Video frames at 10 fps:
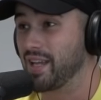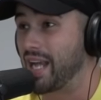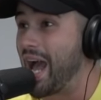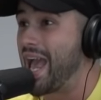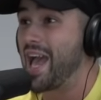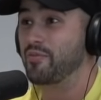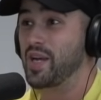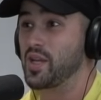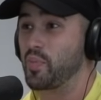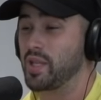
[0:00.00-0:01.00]
like, I have
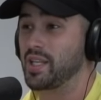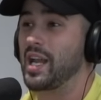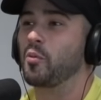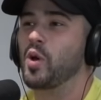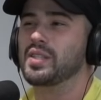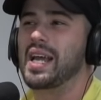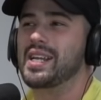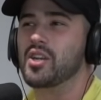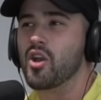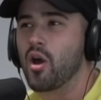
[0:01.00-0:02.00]
my opinion. And once I
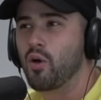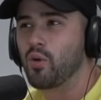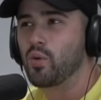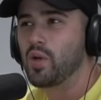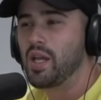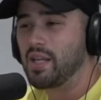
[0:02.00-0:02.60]
know...